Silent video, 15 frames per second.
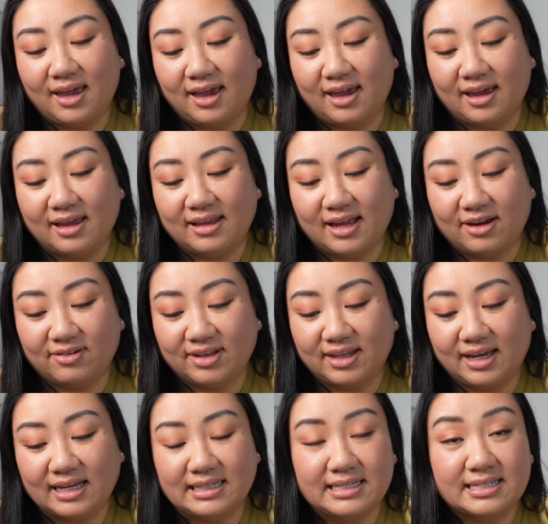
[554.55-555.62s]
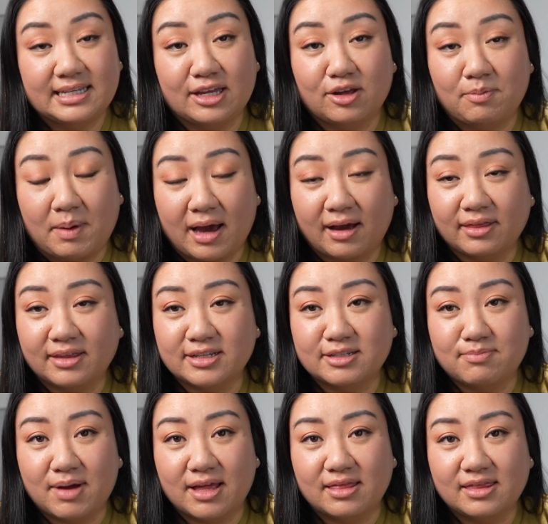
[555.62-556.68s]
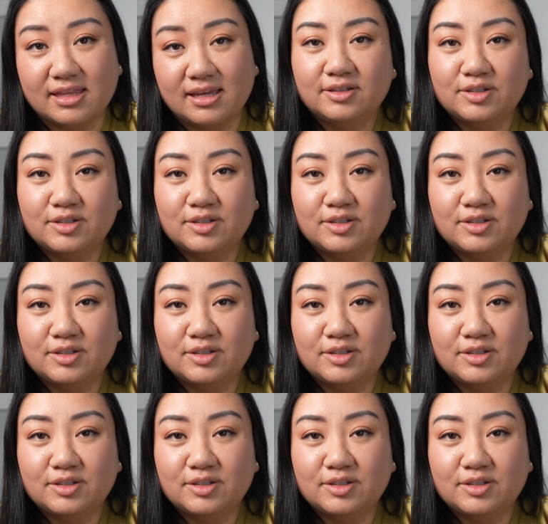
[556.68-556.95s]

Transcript: and I really had to scale back this month.